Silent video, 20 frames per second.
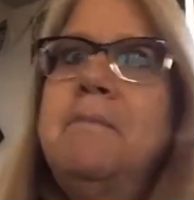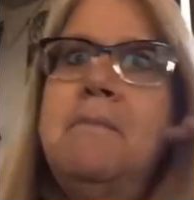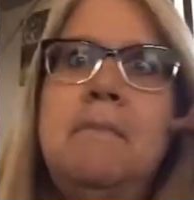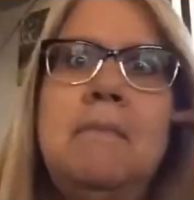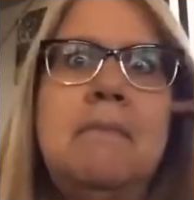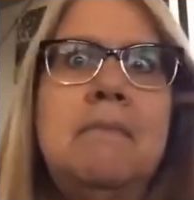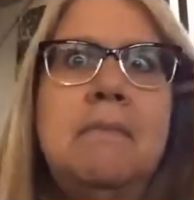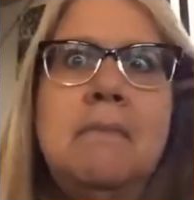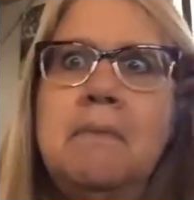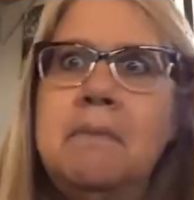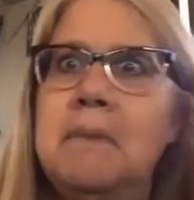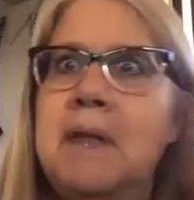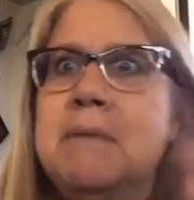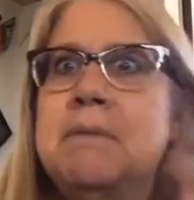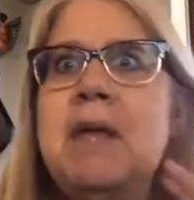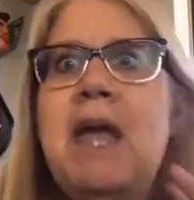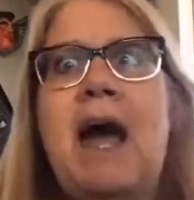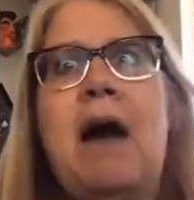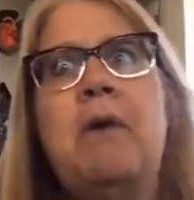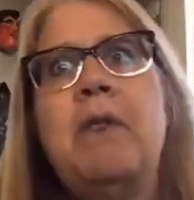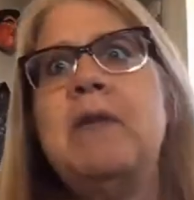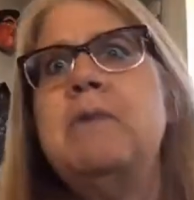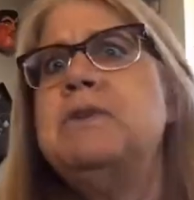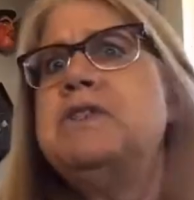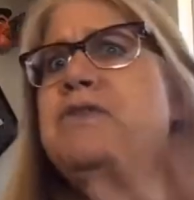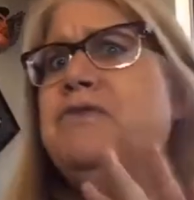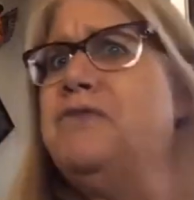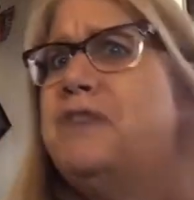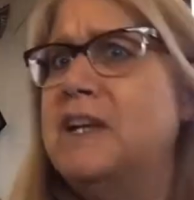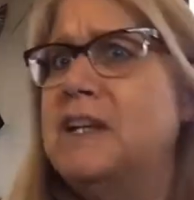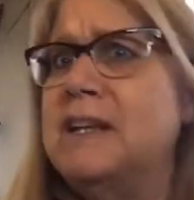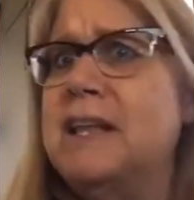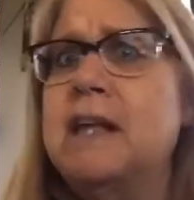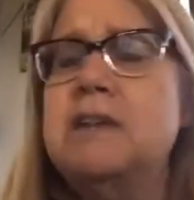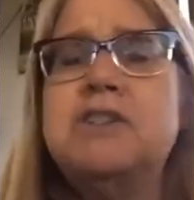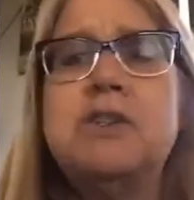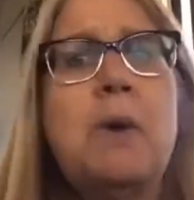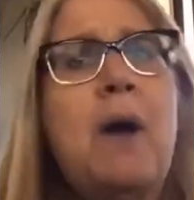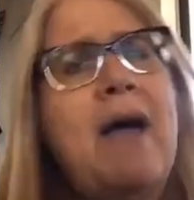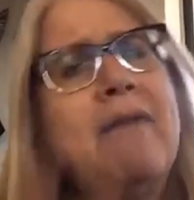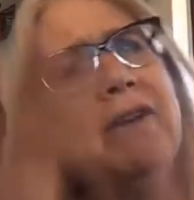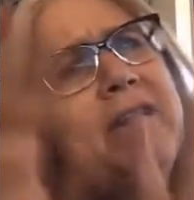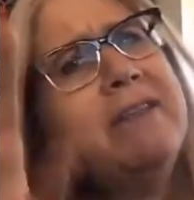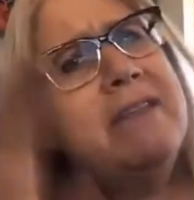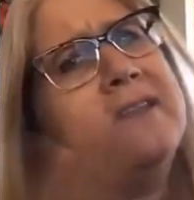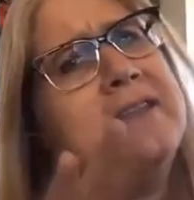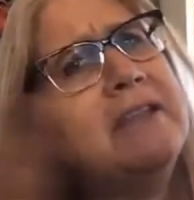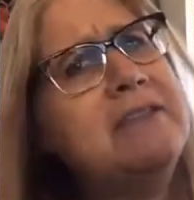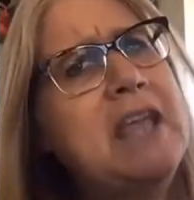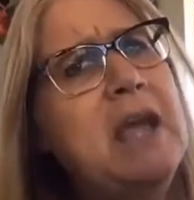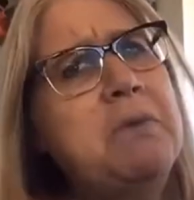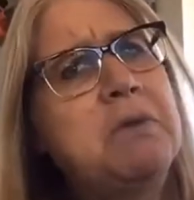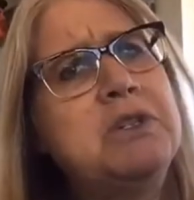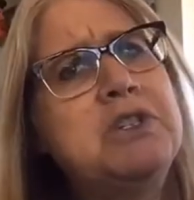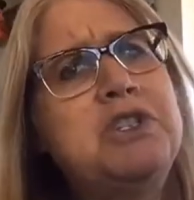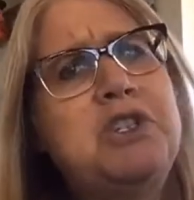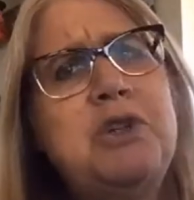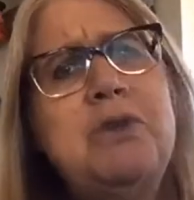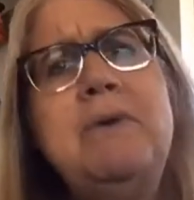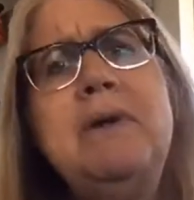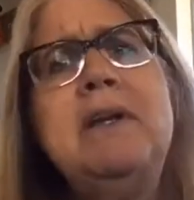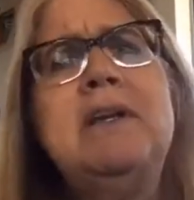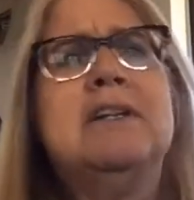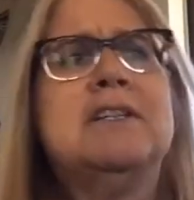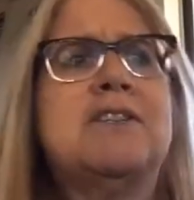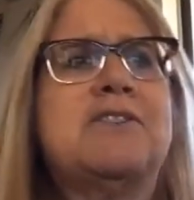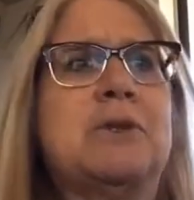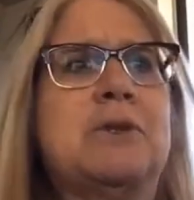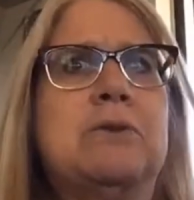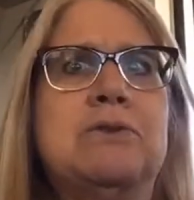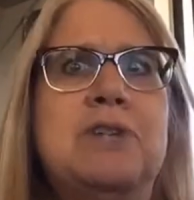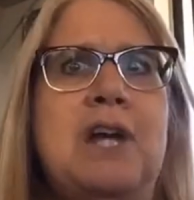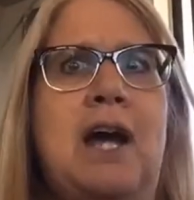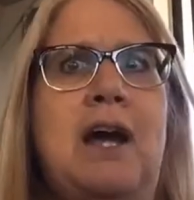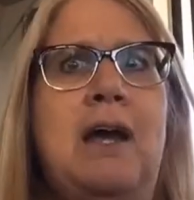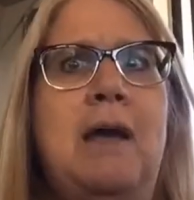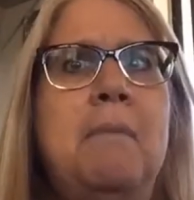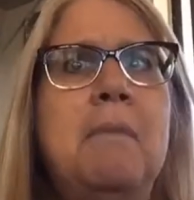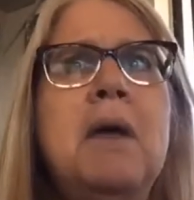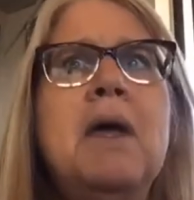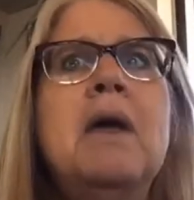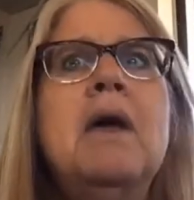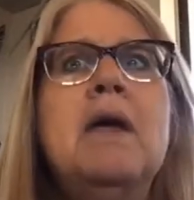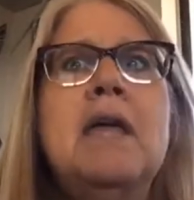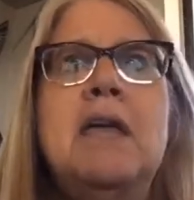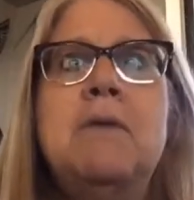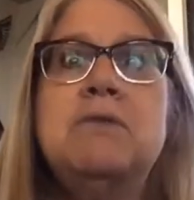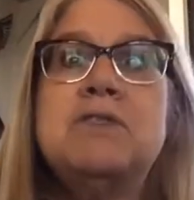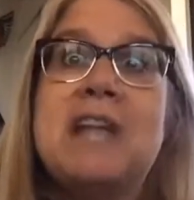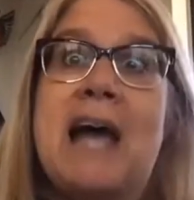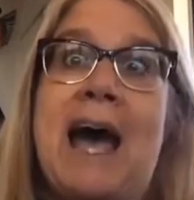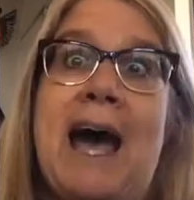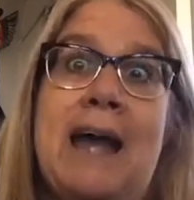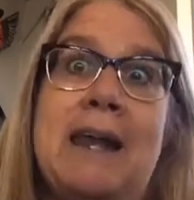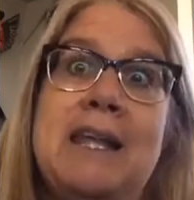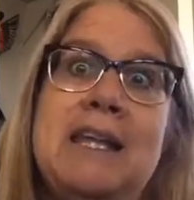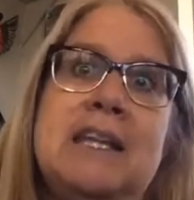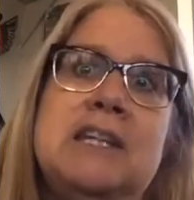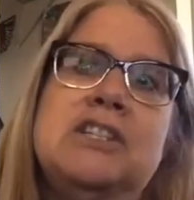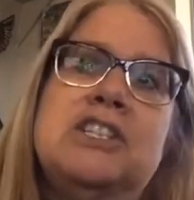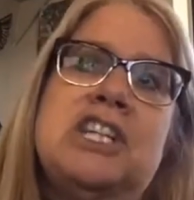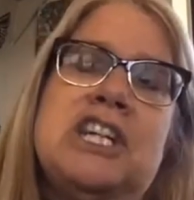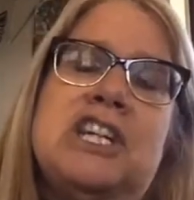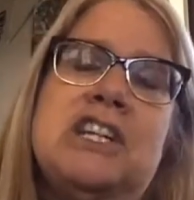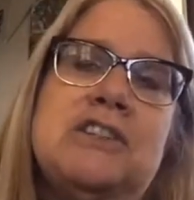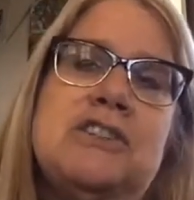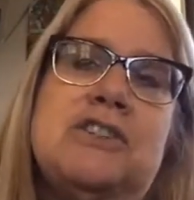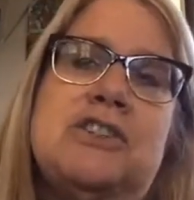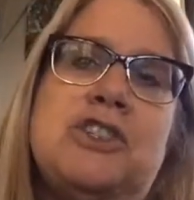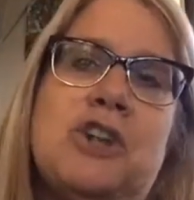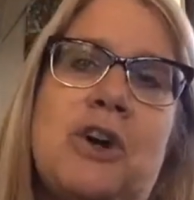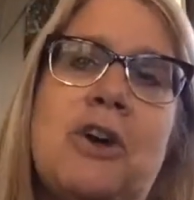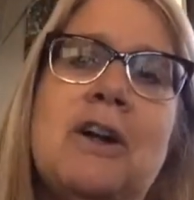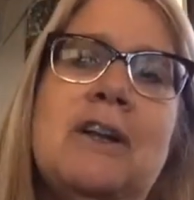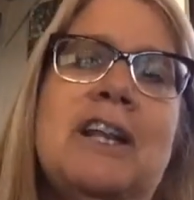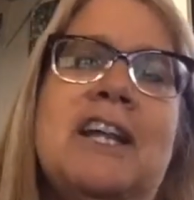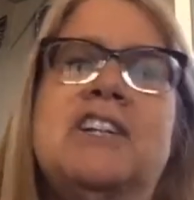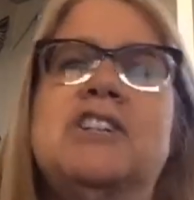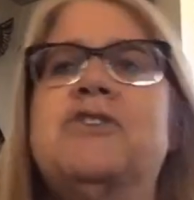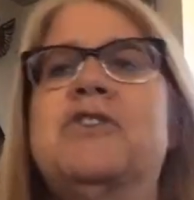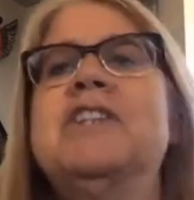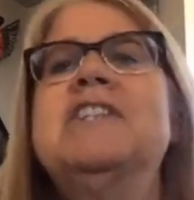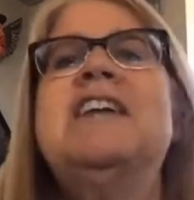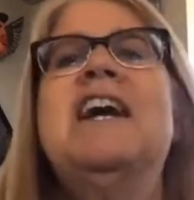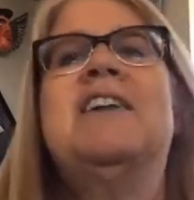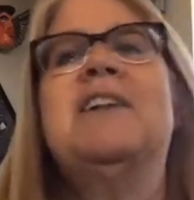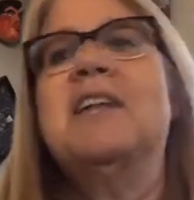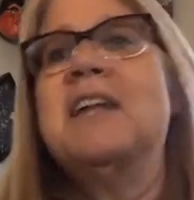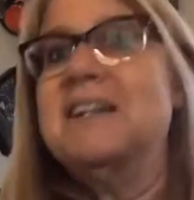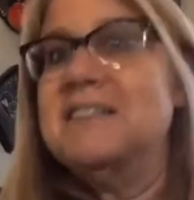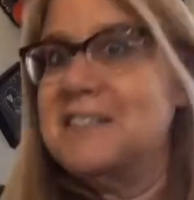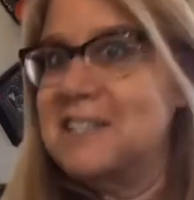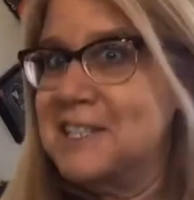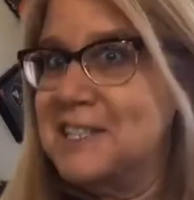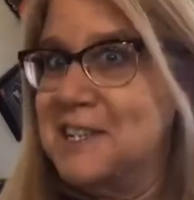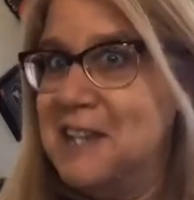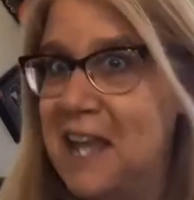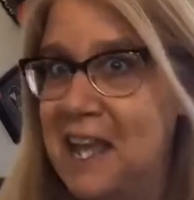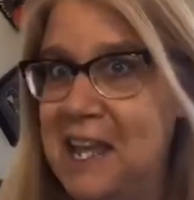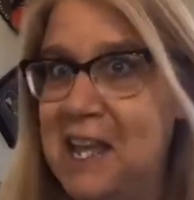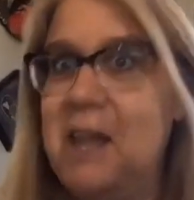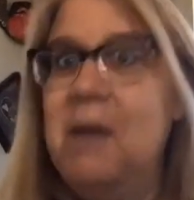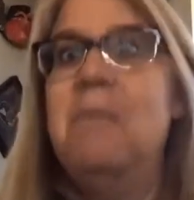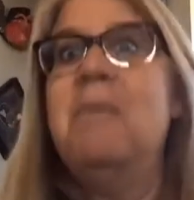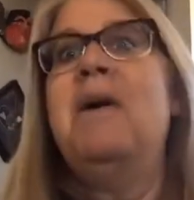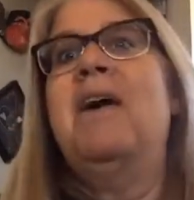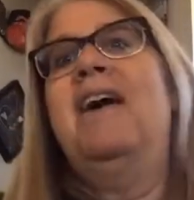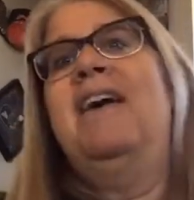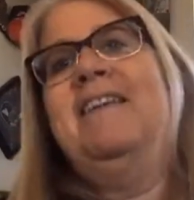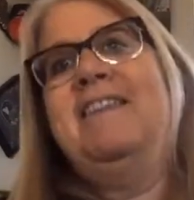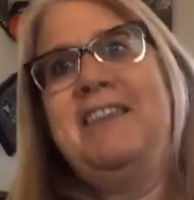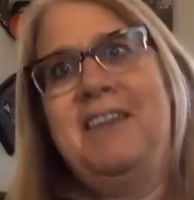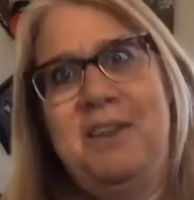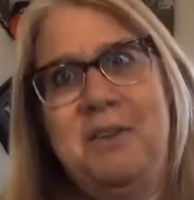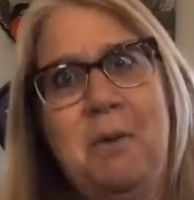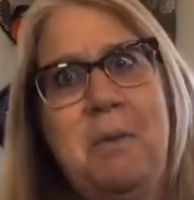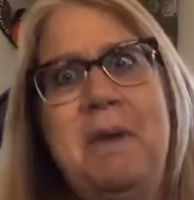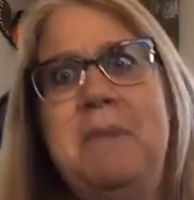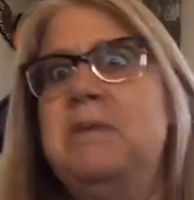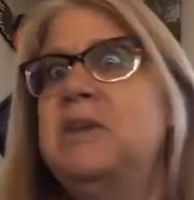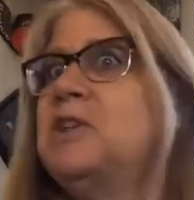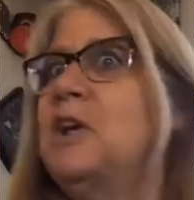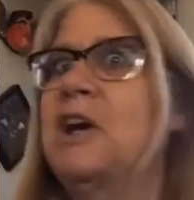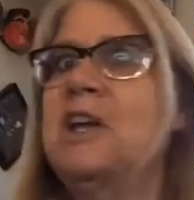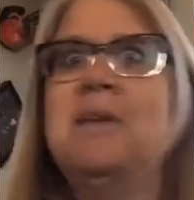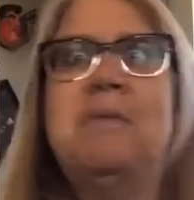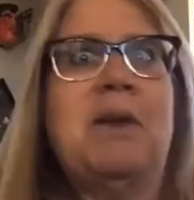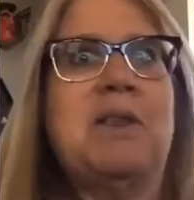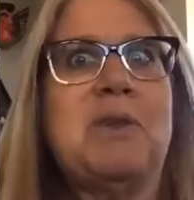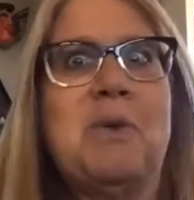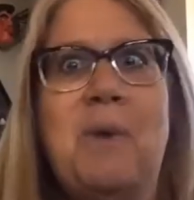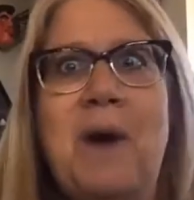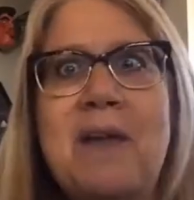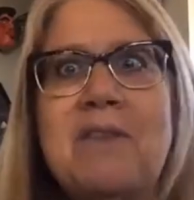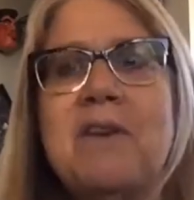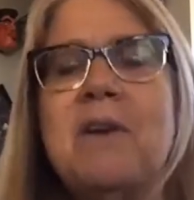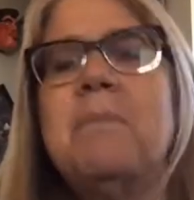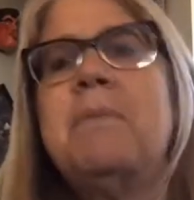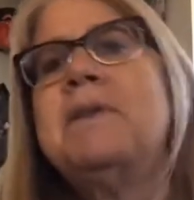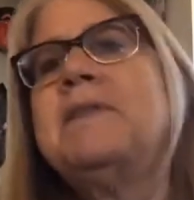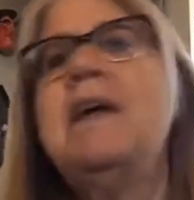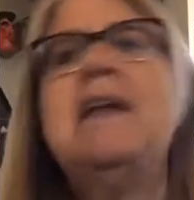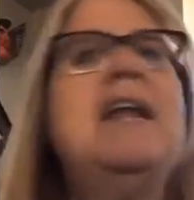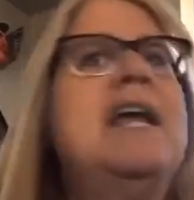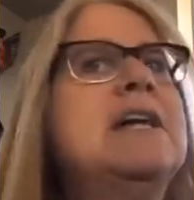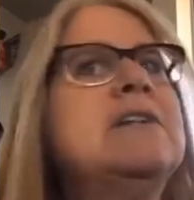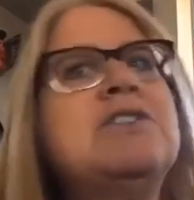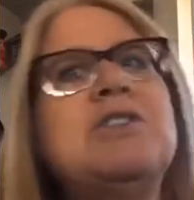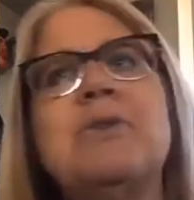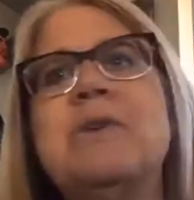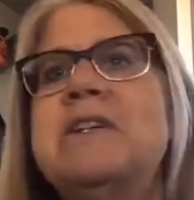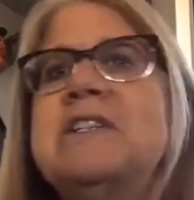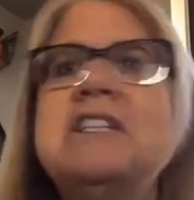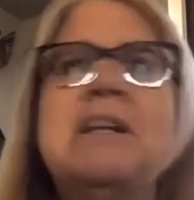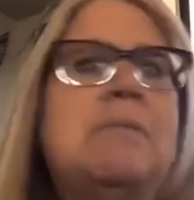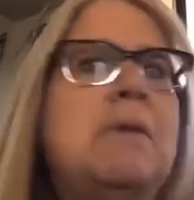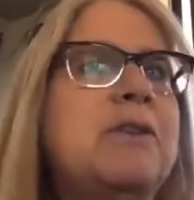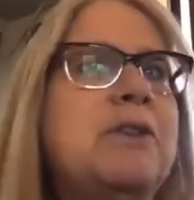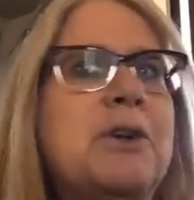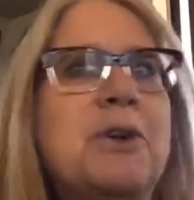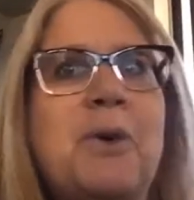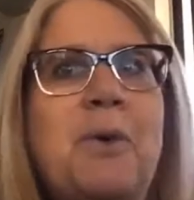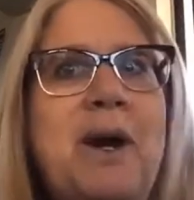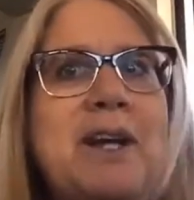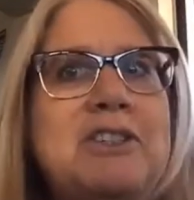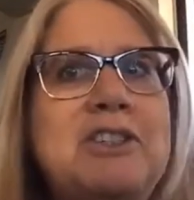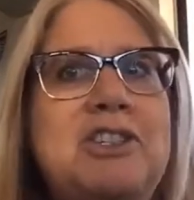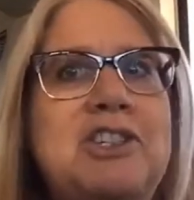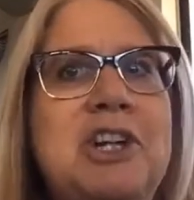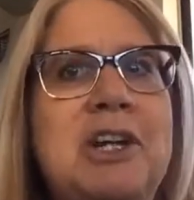maybe how he was feeling. So everything that they were doing at circle time, he was adding into his journal entry, telling us his name, maybe talking about the weather, but then answering some other question.